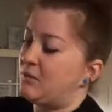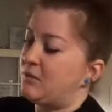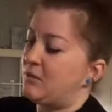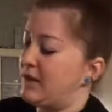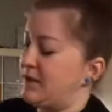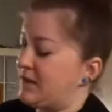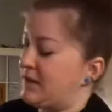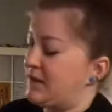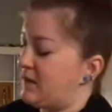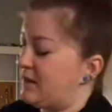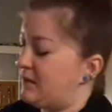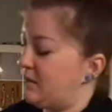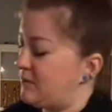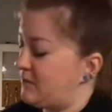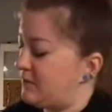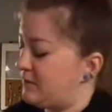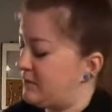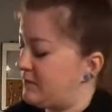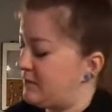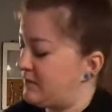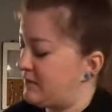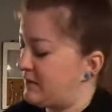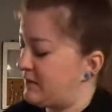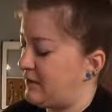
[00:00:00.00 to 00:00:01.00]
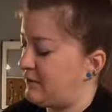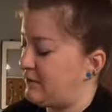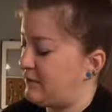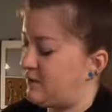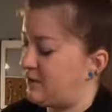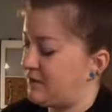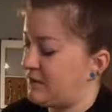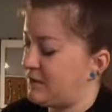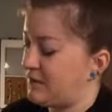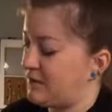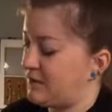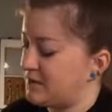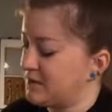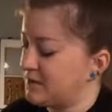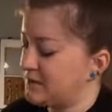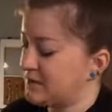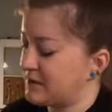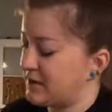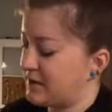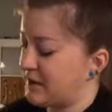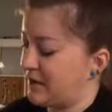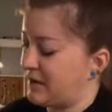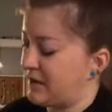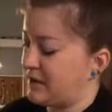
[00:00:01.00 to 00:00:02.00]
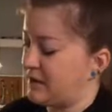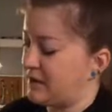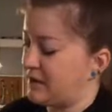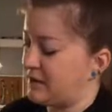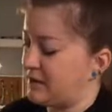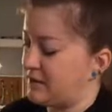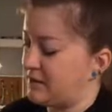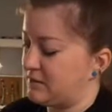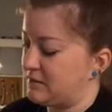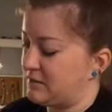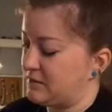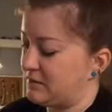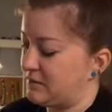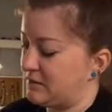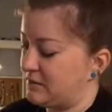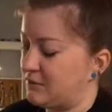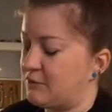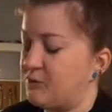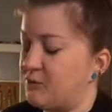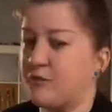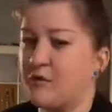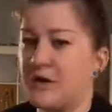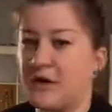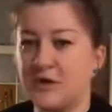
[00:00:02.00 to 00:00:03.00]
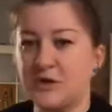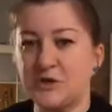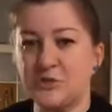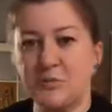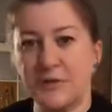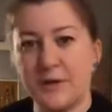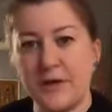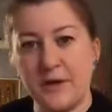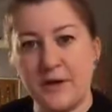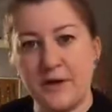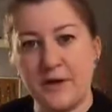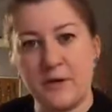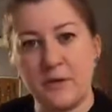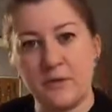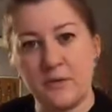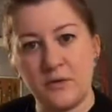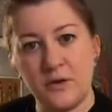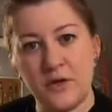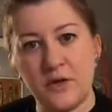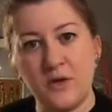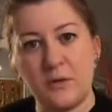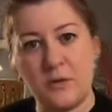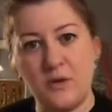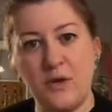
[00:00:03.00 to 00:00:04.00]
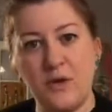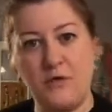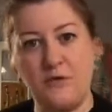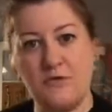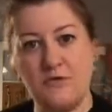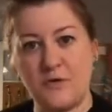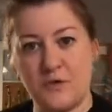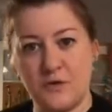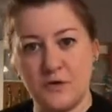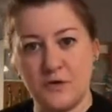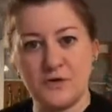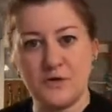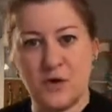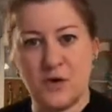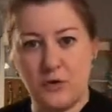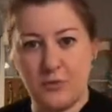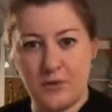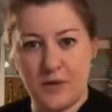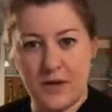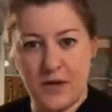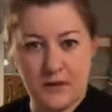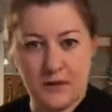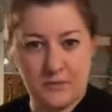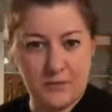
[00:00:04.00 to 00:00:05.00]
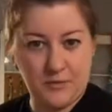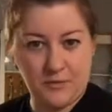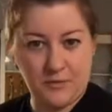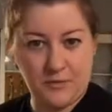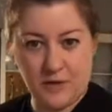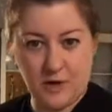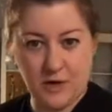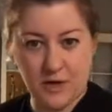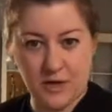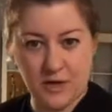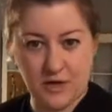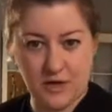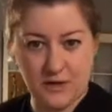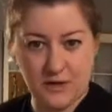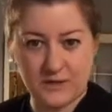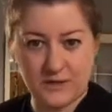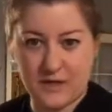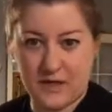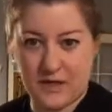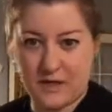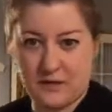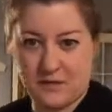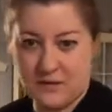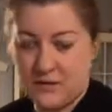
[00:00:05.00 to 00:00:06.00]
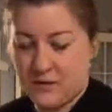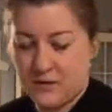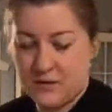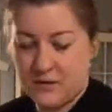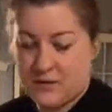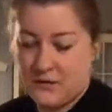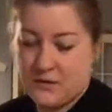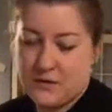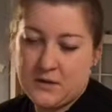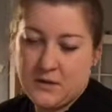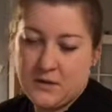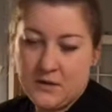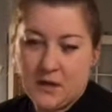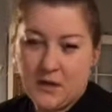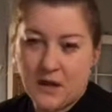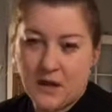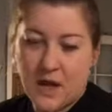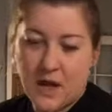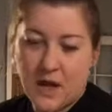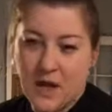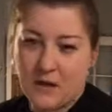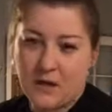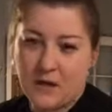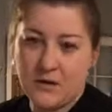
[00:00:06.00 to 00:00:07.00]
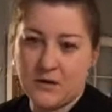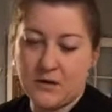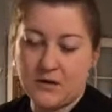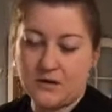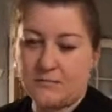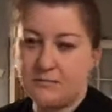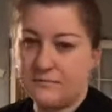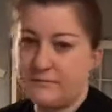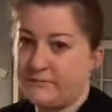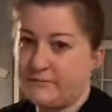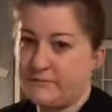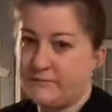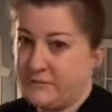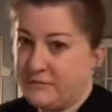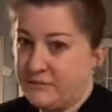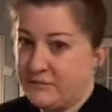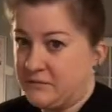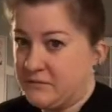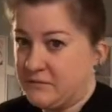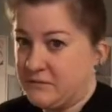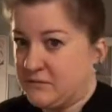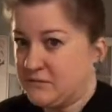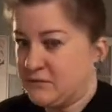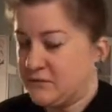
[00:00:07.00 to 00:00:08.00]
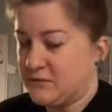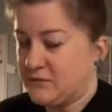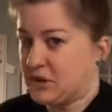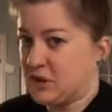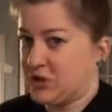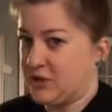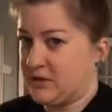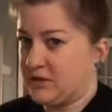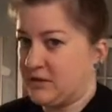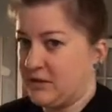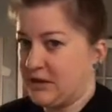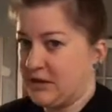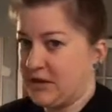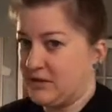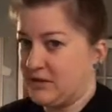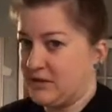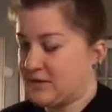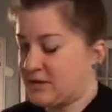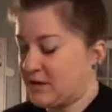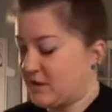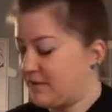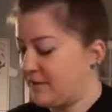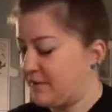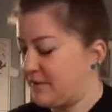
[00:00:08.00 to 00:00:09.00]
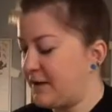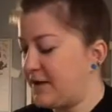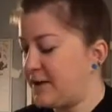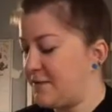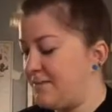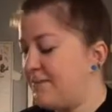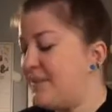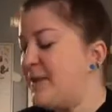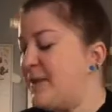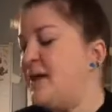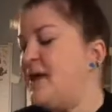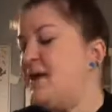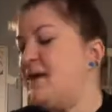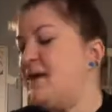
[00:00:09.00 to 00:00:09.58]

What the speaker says: Right now, it feels like fresh Play-Doh. Like when you first open it before your kids get hair and dirt and kid stuff in it,